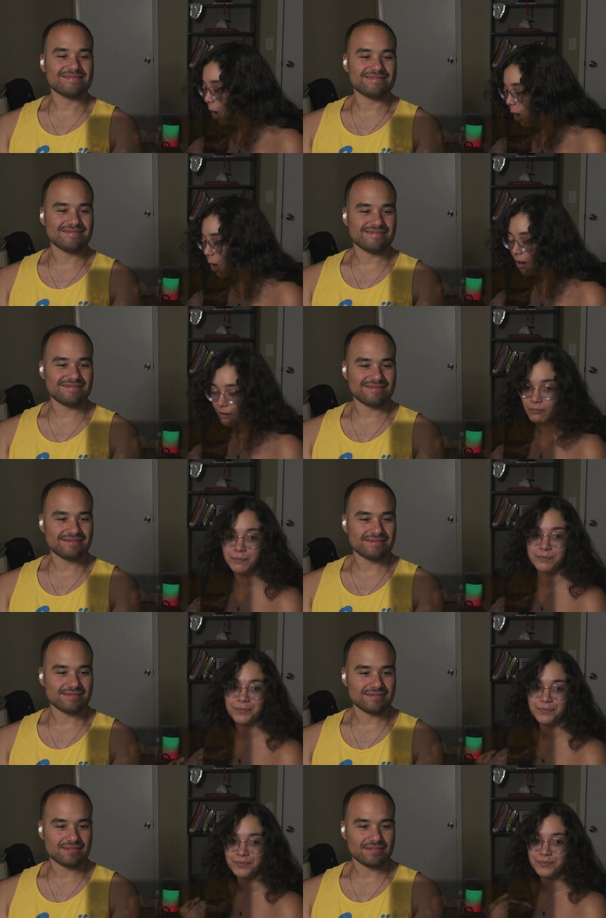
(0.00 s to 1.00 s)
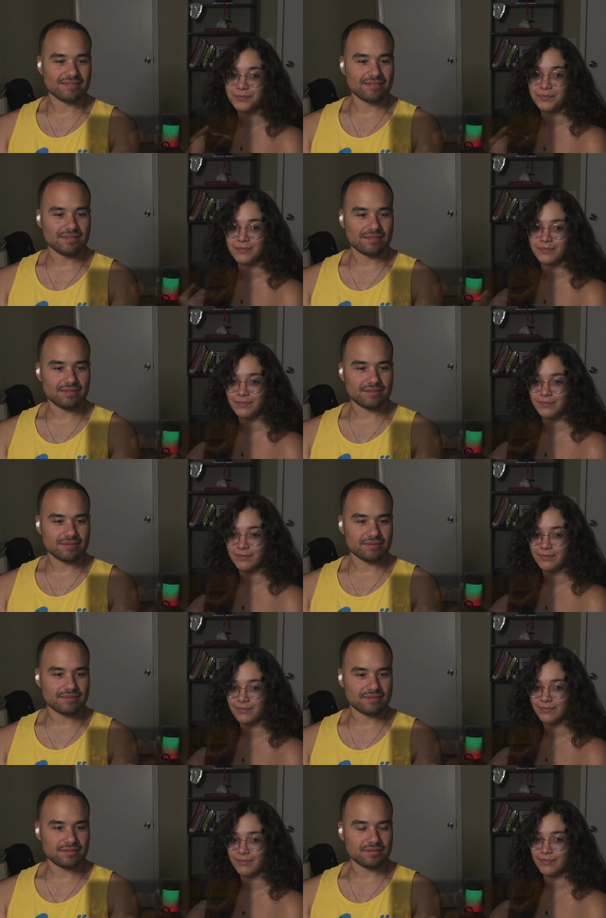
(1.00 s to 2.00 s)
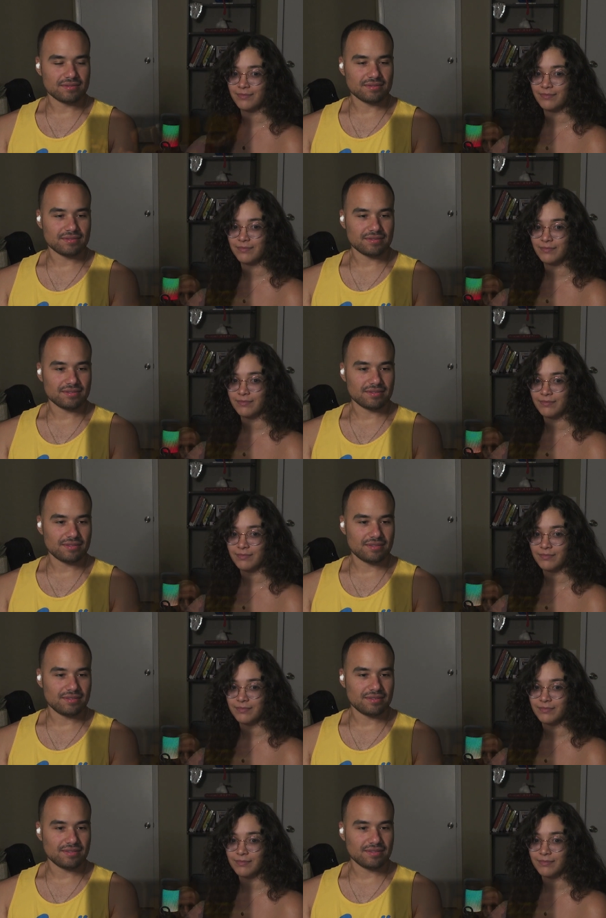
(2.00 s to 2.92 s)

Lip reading: (silence)